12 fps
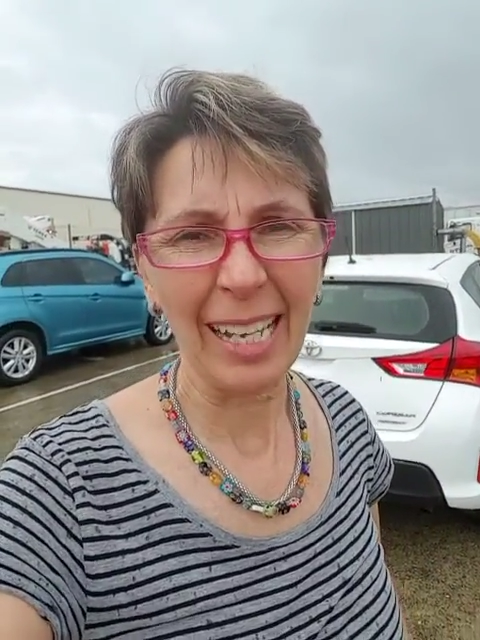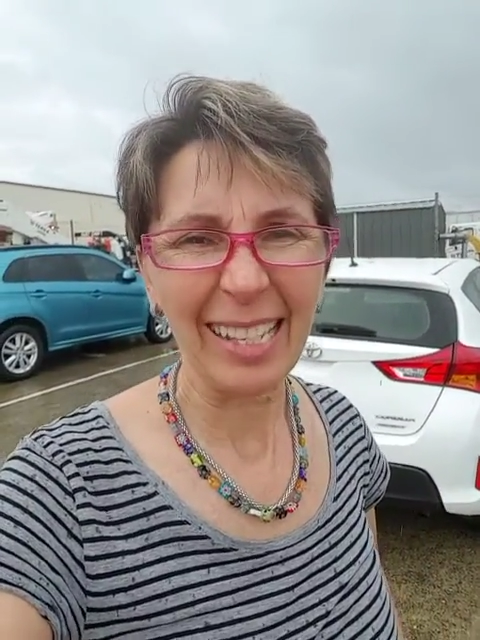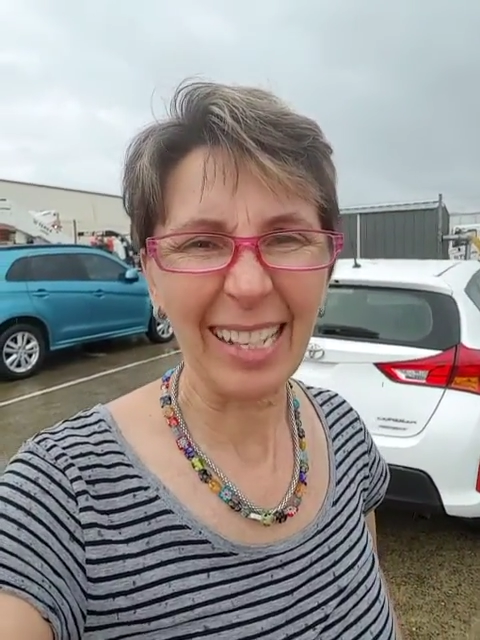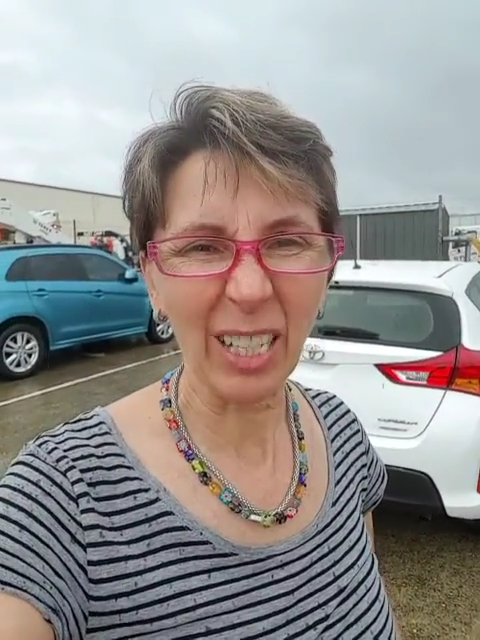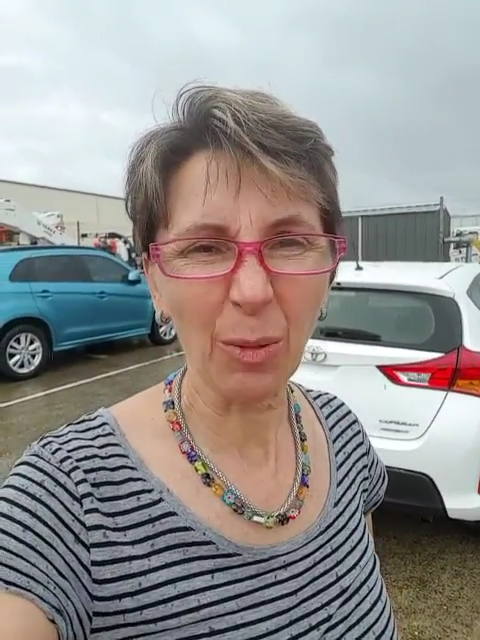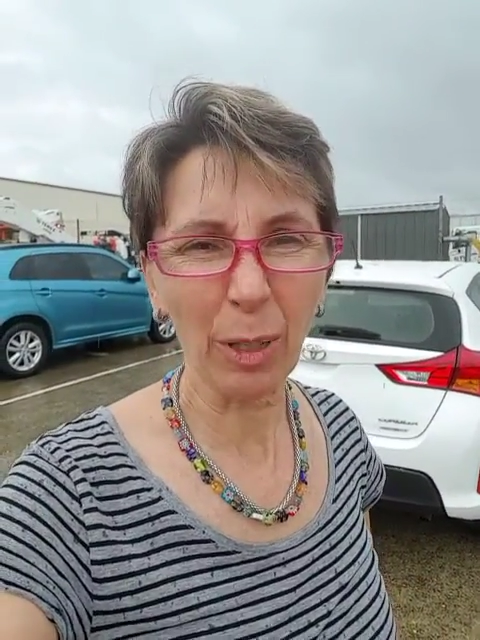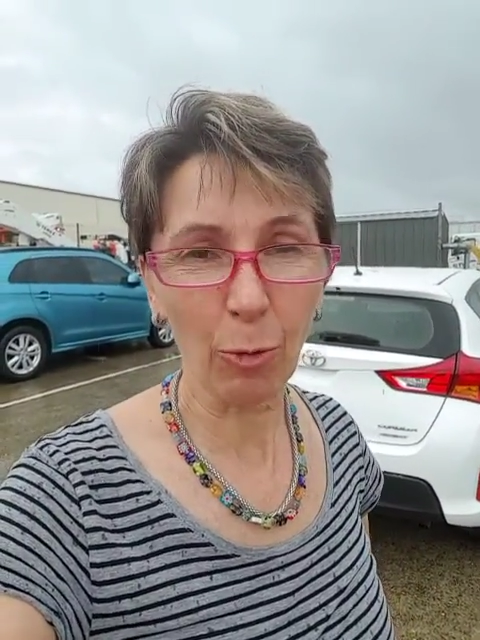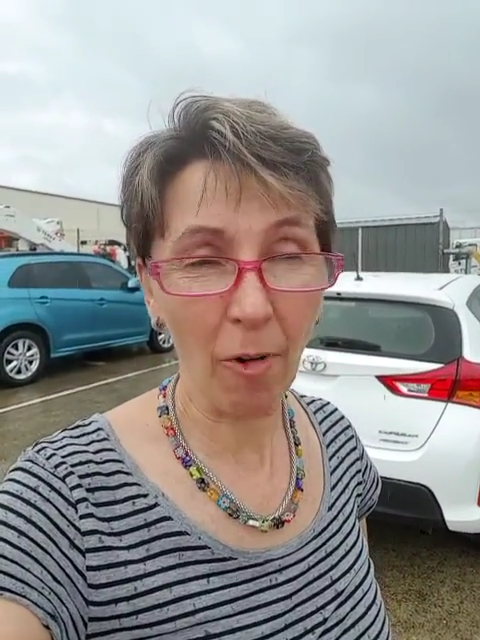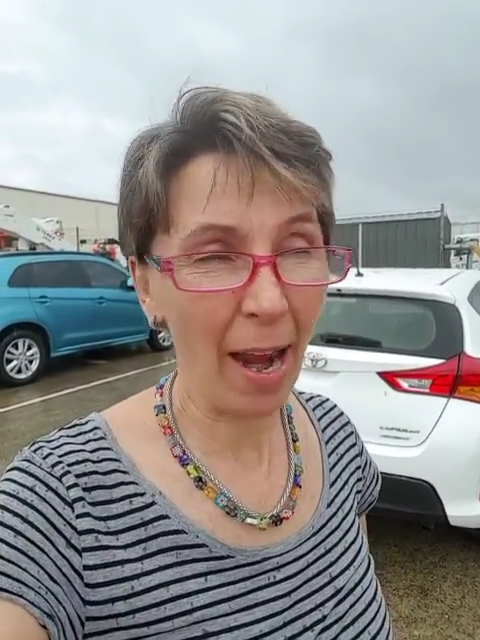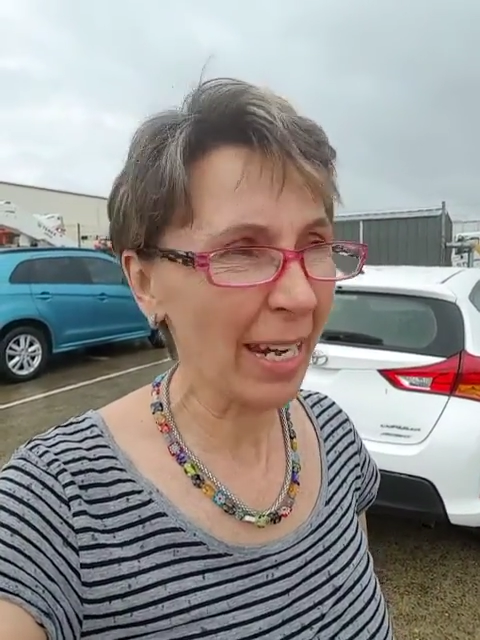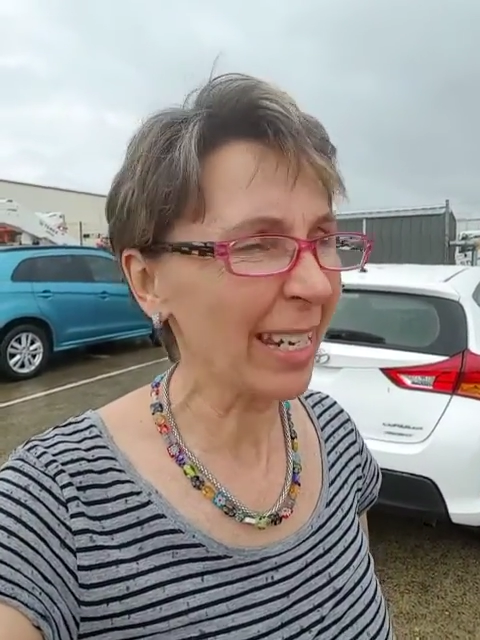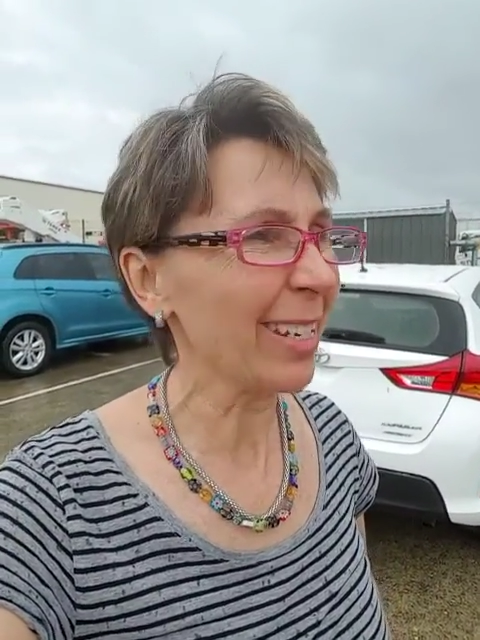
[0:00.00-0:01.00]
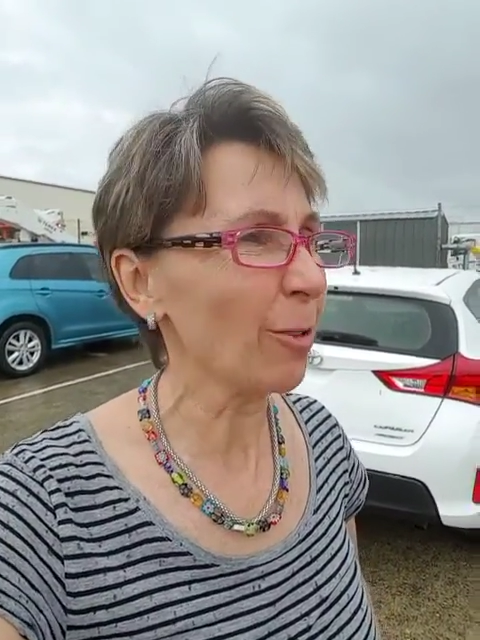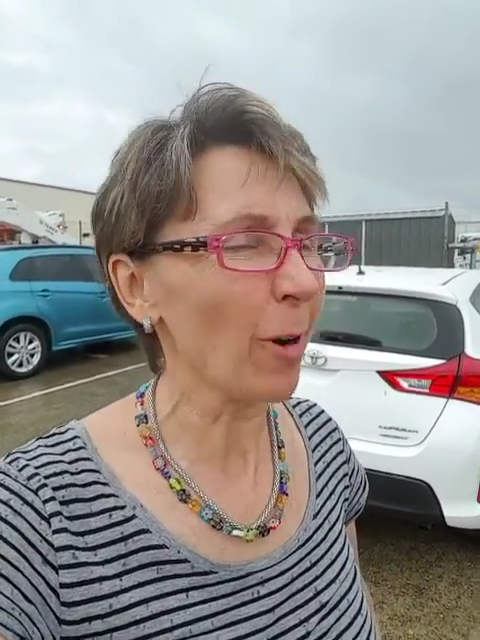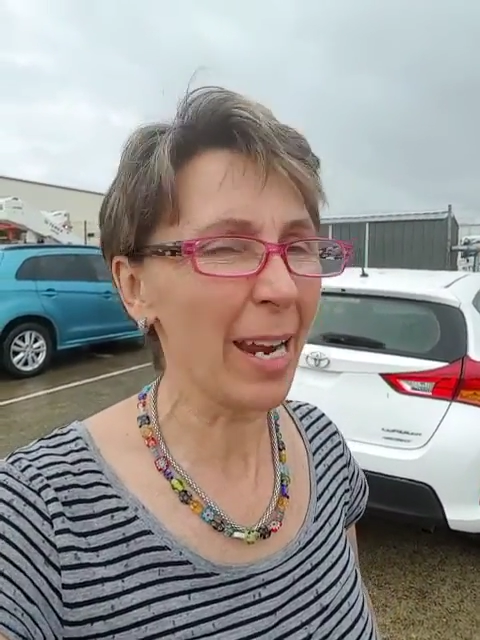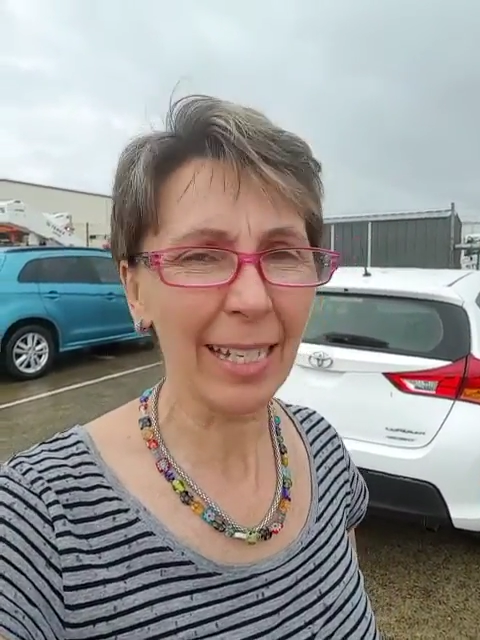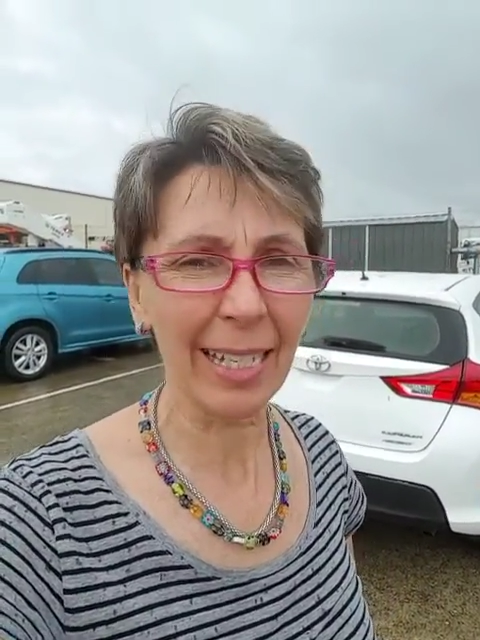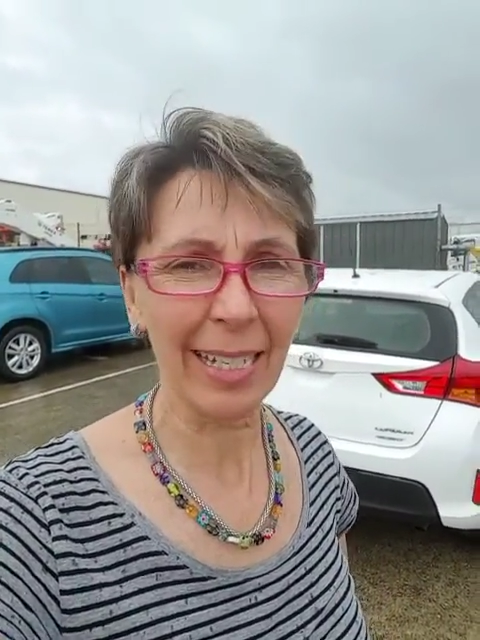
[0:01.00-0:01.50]
It's a little bit rainy and
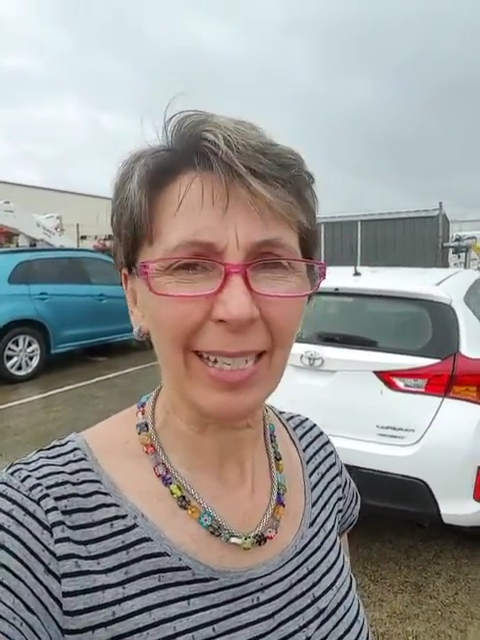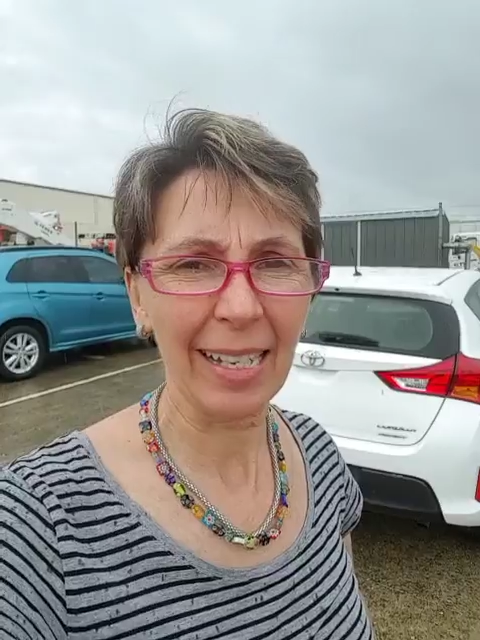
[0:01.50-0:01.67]
wet,